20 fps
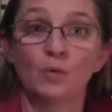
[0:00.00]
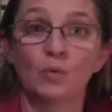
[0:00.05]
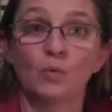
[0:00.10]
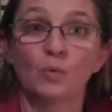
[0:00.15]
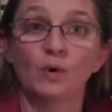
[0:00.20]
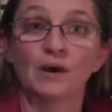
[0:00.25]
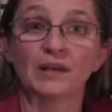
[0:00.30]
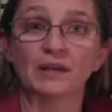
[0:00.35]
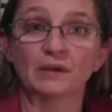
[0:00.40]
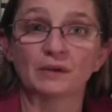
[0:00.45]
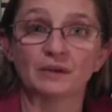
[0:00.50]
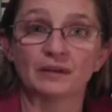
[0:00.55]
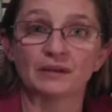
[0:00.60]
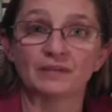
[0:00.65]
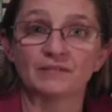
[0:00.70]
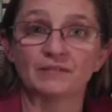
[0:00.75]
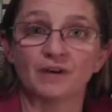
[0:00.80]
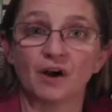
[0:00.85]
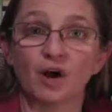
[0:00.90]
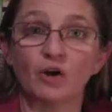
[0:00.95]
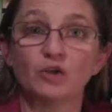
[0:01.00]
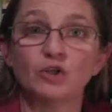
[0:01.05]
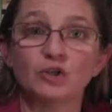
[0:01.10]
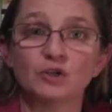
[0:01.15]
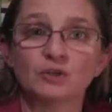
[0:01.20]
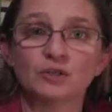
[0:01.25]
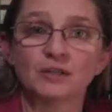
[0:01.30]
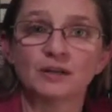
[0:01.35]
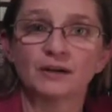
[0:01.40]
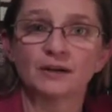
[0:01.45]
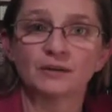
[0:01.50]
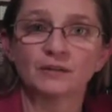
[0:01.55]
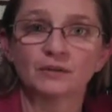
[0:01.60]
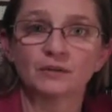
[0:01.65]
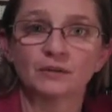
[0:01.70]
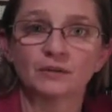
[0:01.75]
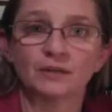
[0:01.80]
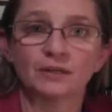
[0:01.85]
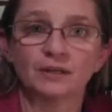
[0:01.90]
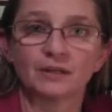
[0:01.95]
where you live, on your
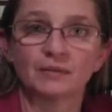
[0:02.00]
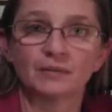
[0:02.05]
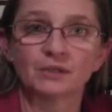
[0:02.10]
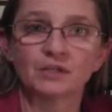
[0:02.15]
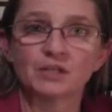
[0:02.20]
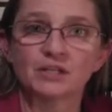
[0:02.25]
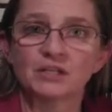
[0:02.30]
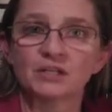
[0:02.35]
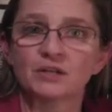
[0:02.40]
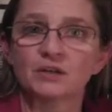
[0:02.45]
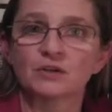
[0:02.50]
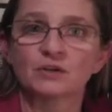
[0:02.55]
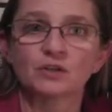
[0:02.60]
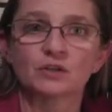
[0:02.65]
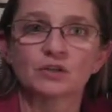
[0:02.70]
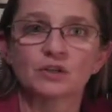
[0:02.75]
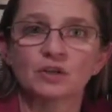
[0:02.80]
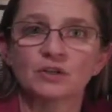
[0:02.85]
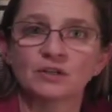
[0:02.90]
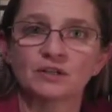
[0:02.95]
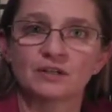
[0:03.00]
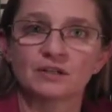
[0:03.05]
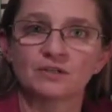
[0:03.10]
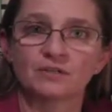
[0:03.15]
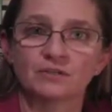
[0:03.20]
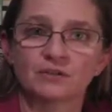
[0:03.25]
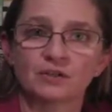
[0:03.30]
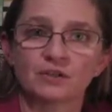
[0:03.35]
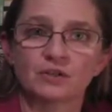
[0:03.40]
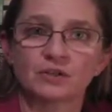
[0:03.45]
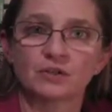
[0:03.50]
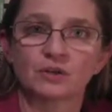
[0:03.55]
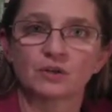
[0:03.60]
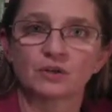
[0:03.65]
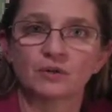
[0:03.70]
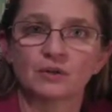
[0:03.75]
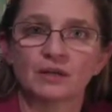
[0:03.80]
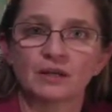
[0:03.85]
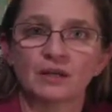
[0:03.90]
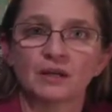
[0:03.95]
territory, which is a total different
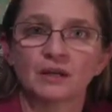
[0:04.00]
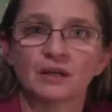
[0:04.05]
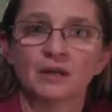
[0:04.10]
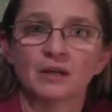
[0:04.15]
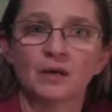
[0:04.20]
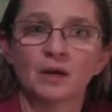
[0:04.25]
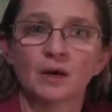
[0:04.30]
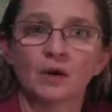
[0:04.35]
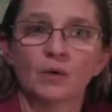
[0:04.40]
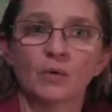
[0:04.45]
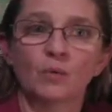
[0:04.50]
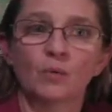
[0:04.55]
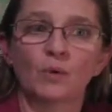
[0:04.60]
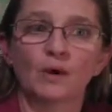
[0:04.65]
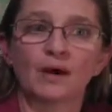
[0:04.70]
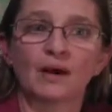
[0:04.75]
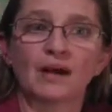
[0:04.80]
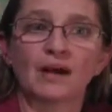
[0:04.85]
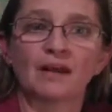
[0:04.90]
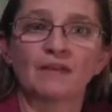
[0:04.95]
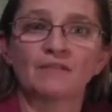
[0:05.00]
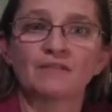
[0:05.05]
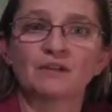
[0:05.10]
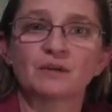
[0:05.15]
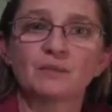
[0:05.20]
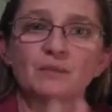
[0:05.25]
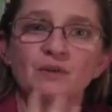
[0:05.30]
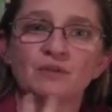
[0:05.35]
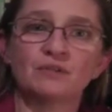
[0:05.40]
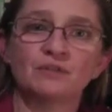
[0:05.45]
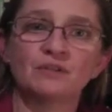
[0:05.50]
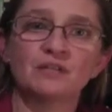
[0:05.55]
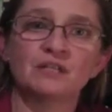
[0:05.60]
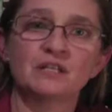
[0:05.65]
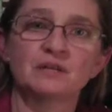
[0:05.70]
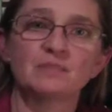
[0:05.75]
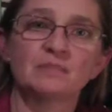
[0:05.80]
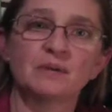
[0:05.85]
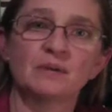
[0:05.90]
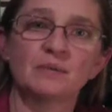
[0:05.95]
story, where if someone
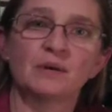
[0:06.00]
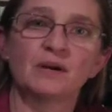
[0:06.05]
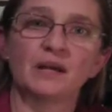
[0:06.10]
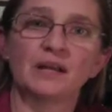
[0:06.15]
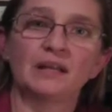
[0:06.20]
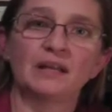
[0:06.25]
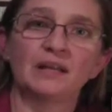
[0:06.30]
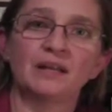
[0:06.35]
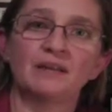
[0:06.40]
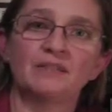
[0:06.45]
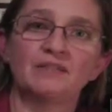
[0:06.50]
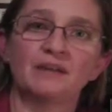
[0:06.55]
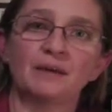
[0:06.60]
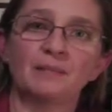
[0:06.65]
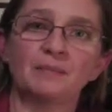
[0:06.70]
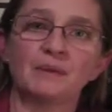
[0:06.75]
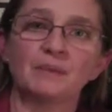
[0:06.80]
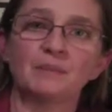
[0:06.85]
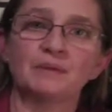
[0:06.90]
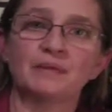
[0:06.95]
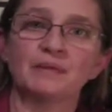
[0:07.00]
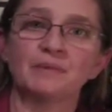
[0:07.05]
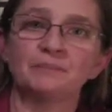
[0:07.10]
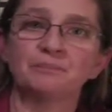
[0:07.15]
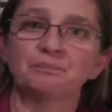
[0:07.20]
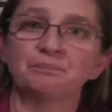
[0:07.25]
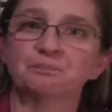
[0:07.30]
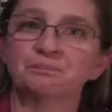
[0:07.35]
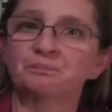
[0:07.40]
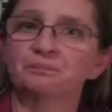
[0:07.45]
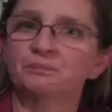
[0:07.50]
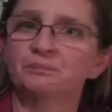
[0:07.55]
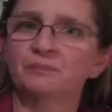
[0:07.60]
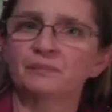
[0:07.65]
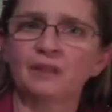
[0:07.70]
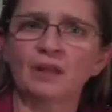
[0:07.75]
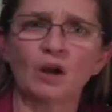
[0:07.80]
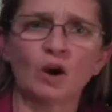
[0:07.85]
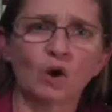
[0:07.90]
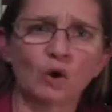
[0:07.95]
visits me where I live, I may be
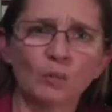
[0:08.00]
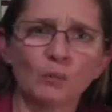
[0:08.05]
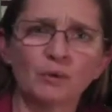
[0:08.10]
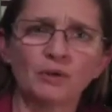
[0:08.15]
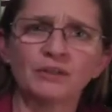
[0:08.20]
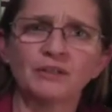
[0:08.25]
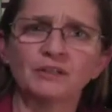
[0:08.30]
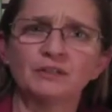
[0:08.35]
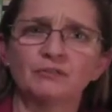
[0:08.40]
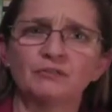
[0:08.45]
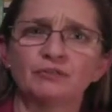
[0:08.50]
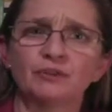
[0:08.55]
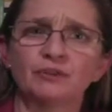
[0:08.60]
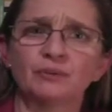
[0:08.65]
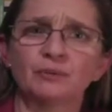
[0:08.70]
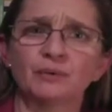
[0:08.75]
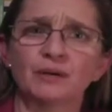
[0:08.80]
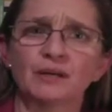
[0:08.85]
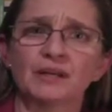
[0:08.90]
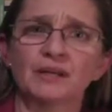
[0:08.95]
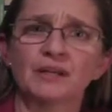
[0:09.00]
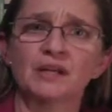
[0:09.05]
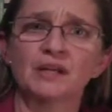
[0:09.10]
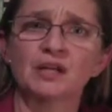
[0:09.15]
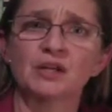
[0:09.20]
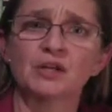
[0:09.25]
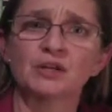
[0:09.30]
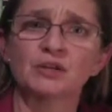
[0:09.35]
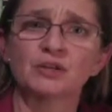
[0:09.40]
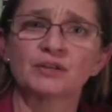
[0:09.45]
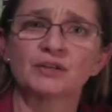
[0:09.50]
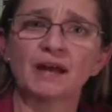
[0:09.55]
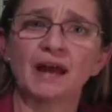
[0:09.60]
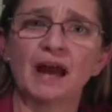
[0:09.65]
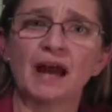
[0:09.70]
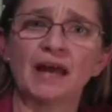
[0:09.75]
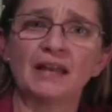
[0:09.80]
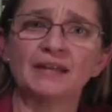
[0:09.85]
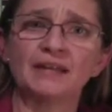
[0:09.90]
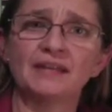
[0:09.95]
open in a different way. So
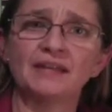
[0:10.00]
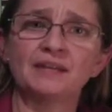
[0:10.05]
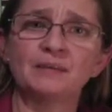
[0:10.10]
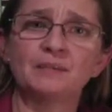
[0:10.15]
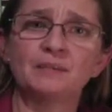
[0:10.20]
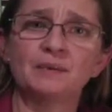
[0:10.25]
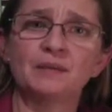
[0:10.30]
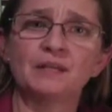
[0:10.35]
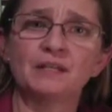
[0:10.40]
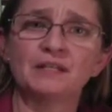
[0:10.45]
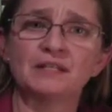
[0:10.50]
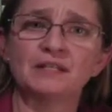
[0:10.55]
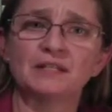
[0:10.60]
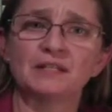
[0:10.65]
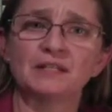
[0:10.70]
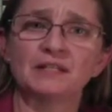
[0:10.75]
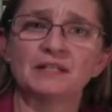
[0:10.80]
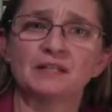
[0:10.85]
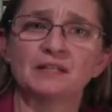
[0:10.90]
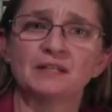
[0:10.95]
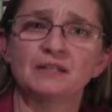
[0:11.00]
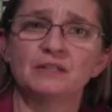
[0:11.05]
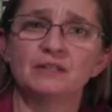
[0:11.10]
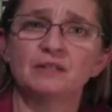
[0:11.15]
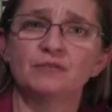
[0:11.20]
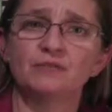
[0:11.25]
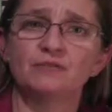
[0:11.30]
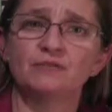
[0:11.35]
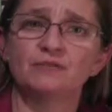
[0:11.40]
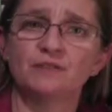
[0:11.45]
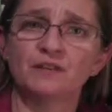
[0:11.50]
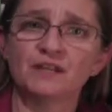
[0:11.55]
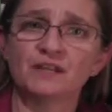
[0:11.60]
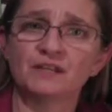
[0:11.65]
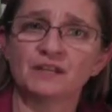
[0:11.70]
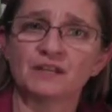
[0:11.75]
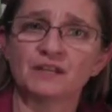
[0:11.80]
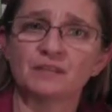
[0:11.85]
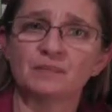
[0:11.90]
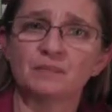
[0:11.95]
that ability to
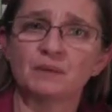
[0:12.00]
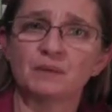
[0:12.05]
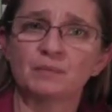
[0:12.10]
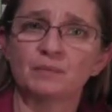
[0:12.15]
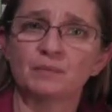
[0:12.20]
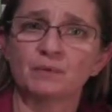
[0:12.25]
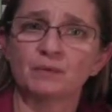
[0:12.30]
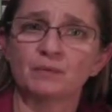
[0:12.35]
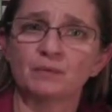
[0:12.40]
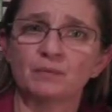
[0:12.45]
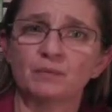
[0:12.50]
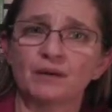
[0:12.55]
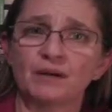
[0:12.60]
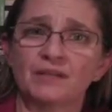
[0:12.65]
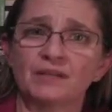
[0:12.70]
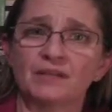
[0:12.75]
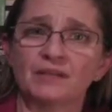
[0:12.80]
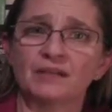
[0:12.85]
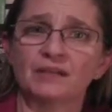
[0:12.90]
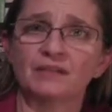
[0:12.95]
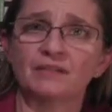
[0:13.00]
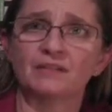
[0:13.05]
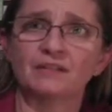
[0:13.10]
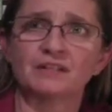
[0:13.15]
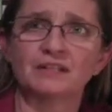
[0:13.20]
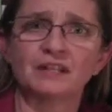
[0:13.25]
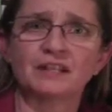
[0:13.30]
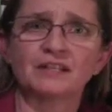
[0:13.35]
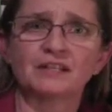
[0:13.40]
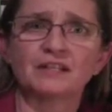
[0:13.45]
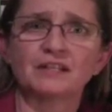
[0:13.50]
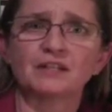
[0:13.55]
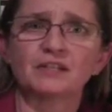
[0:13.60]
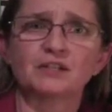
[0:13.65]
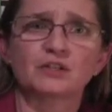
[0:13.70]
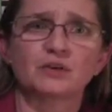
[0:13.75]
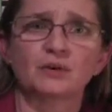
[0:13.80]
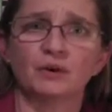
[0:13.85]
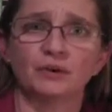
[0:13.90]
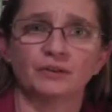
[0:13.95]
visit people where they live, it's
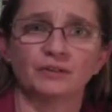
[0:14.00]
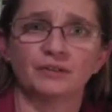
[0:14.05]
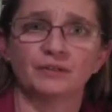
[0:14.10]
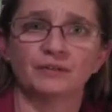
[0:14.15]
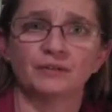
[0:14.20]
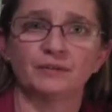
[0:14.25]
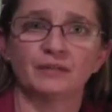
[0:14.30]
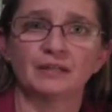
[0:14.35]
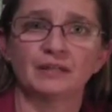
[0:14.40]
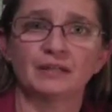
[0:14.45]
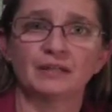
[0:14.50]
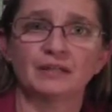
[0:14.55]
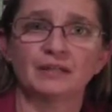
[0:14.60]
extraordinary.